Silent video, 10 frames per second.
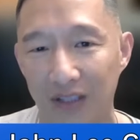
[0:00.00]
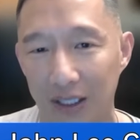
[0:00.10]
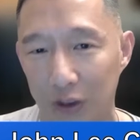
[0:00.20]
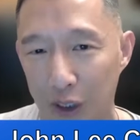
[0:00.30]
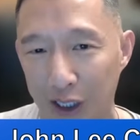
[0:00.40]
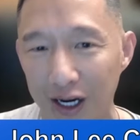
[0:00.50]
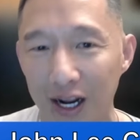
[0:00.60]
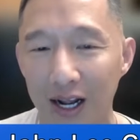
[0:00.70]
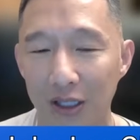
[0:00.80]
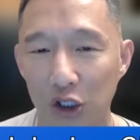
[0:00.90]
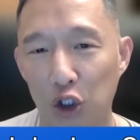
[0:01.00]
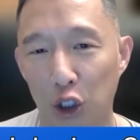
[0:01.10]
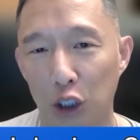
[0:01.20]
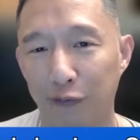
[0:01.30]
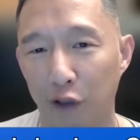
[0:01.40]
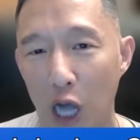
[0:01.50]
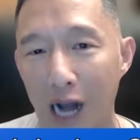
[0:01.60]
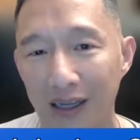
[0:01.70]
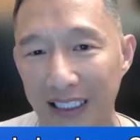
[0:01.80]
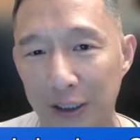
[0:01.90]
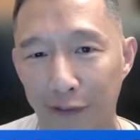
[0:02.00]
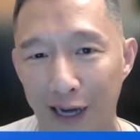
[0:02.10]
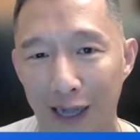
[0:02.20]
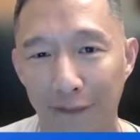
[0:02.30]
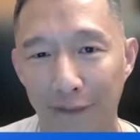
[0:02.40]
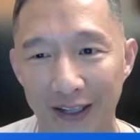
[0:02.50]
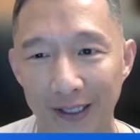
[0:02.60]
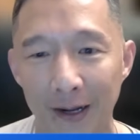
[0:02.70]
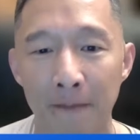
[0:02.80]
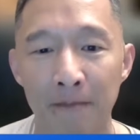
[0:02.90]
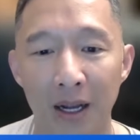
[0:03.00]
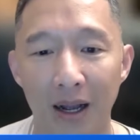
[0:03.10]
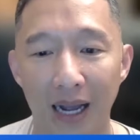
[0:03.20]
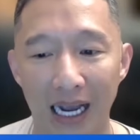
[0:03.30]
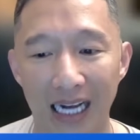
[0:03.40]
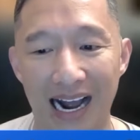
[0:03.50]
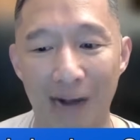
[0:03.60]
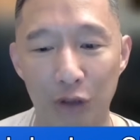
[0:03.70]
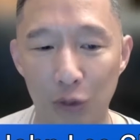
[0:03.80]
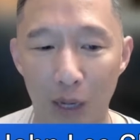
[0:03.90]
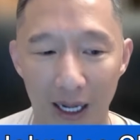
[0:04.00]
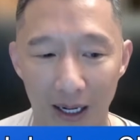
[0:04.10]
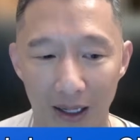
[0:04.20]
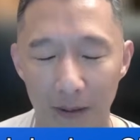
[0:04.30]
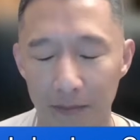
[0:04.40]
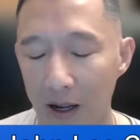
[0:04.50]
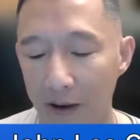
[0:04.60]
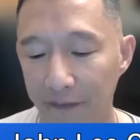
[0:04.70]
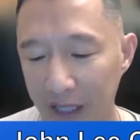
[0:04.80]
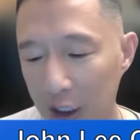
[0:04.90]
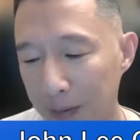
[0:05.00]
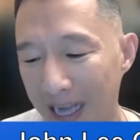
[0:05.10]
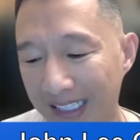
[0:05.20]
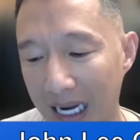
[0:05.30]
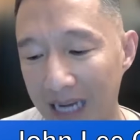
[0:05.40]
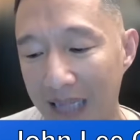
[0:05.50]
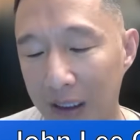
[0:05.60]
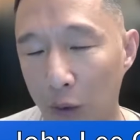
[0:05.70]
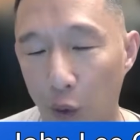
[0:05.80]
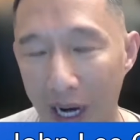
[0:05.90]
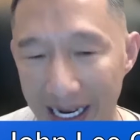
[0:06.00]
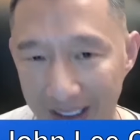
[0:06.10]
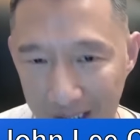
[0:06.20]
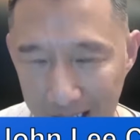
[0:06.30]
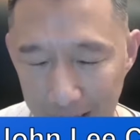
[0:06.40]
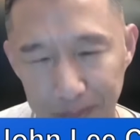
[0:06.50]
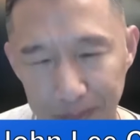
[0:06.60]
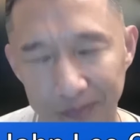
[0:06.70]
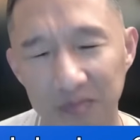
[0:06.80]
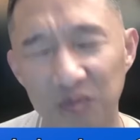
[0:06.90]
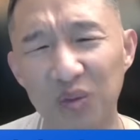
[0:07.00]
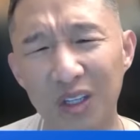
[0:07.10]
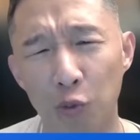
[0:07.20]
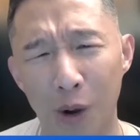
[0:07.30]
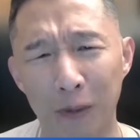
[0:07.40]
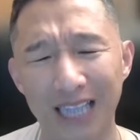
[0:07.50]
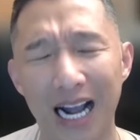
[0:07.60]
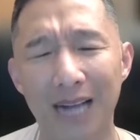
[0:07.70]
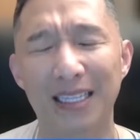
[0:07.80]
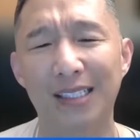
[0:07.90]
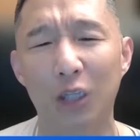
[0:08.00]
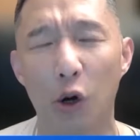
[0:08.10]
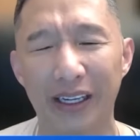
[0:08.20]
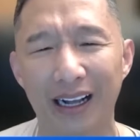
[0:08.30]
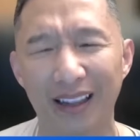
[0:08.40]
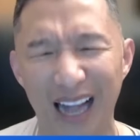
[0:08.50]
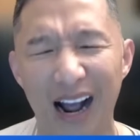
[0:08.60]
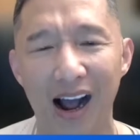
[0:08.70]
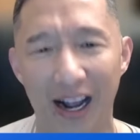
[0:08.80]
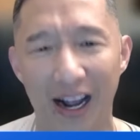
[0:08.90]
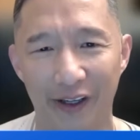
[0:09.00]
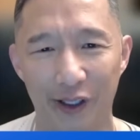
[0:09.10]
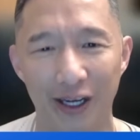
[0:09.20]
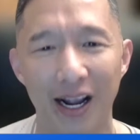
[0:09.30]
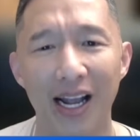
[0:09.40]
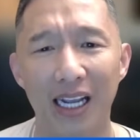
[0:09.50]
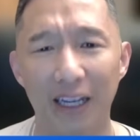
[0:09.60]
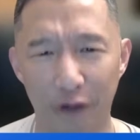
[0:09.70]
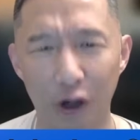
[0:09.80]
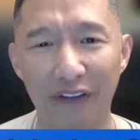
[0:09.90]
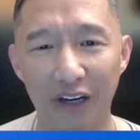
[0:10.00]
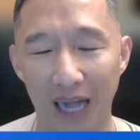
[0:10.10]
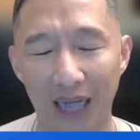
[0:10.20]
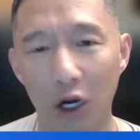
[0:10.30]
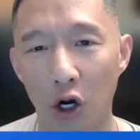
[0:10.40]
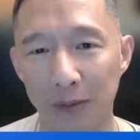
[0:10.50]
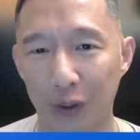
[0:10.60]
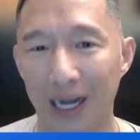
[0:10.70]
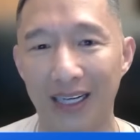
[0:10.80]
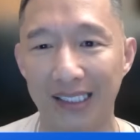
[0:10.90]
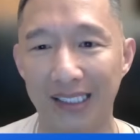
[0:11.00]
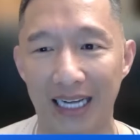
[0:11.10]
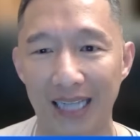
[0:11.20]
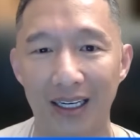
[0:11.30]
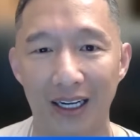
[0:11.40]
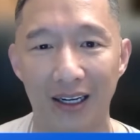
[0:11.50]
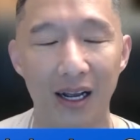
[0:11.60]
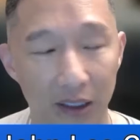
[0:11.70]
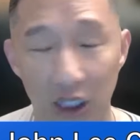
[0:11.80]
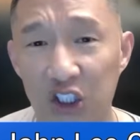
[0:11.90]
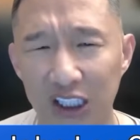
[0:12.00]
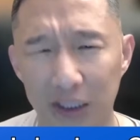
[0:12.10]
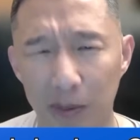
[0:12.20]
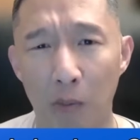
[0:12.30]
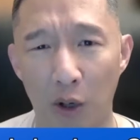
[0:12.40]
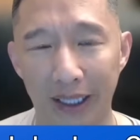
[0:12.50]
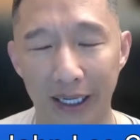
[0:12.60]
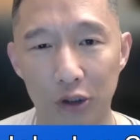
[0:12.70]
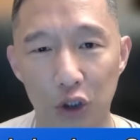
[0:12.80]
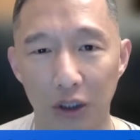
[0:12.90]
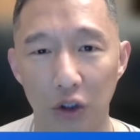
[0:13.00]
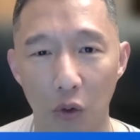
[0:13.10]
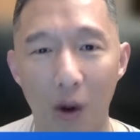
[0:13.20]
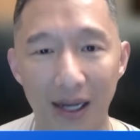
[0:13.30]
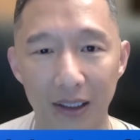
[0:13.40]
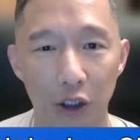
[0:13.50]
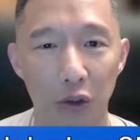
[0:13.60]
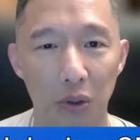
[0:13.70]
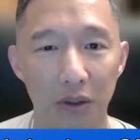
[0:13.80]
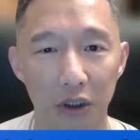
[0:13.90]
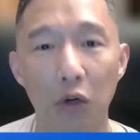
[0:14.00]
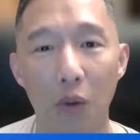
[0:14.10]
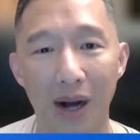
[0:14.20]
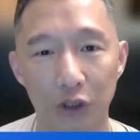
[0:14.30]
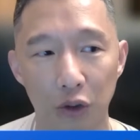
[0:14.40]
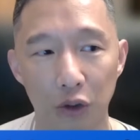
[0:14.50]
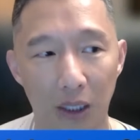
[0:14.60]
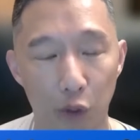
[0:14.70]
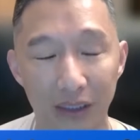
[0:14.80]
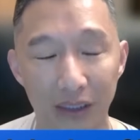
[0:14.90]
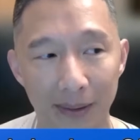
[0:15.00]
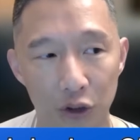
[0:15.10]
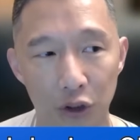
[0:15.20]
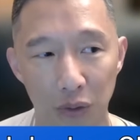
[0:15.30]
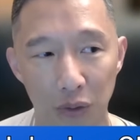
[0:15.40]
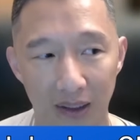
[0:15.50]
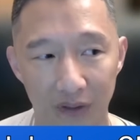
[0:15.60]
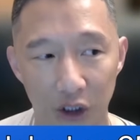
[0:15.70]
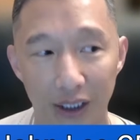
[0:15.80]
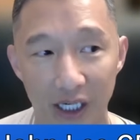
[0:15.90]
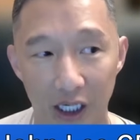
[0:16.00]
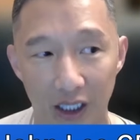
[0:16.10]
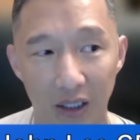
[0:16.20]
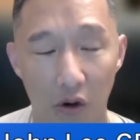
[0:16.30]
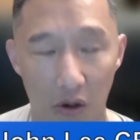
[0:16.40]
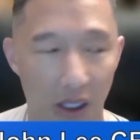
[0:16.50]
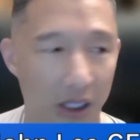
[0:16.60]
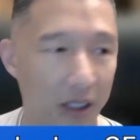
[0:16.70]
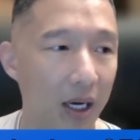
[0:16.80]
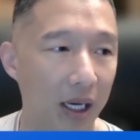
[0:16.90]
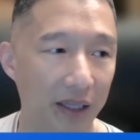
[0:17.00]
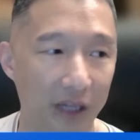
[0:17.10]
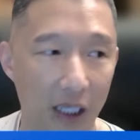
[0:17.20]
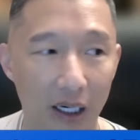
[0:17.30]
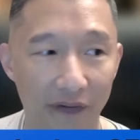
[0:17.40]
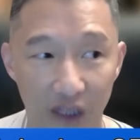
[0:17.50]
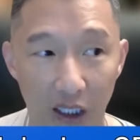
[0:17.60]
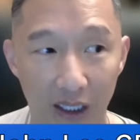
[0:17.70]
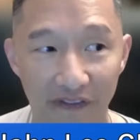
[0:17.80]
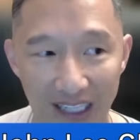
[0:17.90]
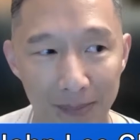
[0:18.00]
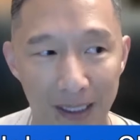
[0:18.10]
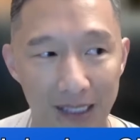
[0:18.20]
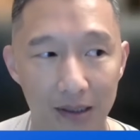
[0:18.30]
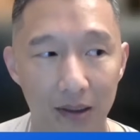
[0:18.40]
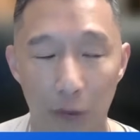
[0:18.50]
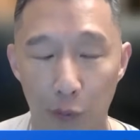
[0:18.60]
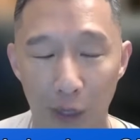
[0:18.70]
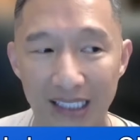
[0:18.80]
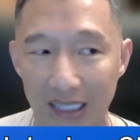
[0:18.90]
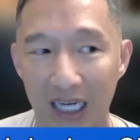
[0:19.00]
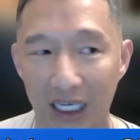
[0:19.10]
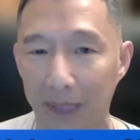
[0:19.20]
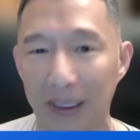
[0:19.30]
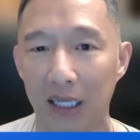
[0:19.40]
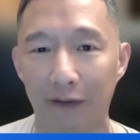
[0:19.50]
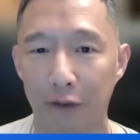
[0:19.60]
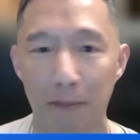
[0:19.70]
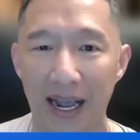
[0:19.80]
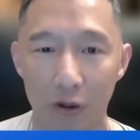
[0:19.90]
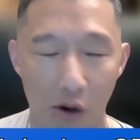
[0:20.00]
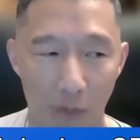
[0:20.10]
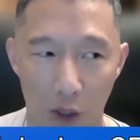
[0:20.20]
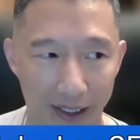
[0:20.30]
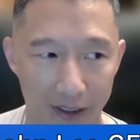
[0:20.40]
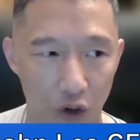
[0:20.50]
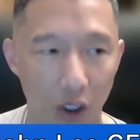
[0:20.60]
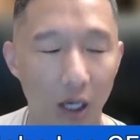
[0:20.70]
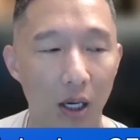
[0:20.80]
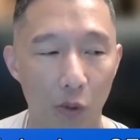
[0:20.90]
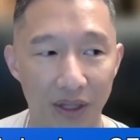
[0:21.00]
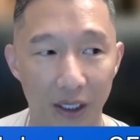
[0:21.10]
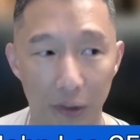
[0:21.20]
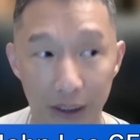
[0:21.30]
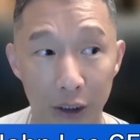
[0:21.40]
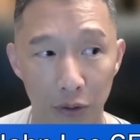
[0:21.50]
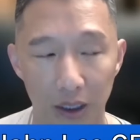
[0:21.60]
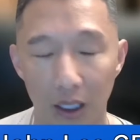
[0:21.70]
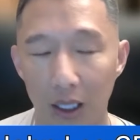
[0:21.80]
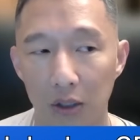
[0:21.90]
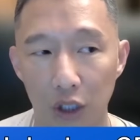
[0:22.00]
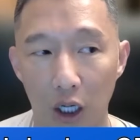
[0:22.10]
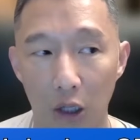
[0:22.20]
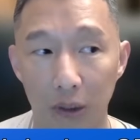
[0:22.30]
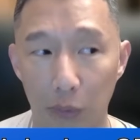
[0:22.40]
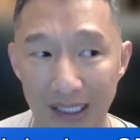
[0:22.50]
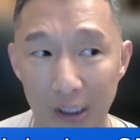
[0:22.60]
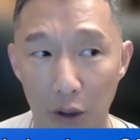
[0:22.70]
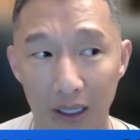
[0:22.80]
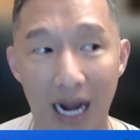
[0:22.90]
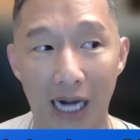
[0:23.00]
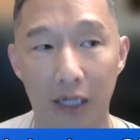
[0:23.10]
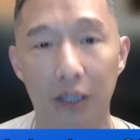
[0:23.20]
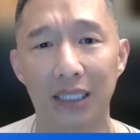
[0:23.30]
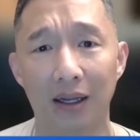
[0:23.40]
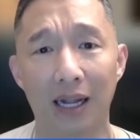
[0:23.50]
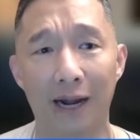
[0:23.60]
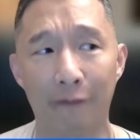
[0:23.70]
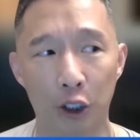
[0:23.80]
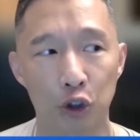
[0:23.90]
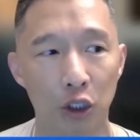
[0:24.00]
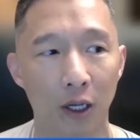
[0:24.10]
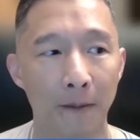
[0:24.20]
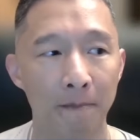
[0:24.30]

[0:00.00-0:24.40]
the Twitter. Just search for John Lee Silver Elephant. And I just want to finish by saying that the rates, one more time, is going a lot higher. If you have a lot of homes in the United States on a adjustable mortgage, you want to roll them into a 30-year, or if they're investments, the rent's not going to be enough to pay your mortgage when they're renewed. So the risk going a lot higher. Deleverage,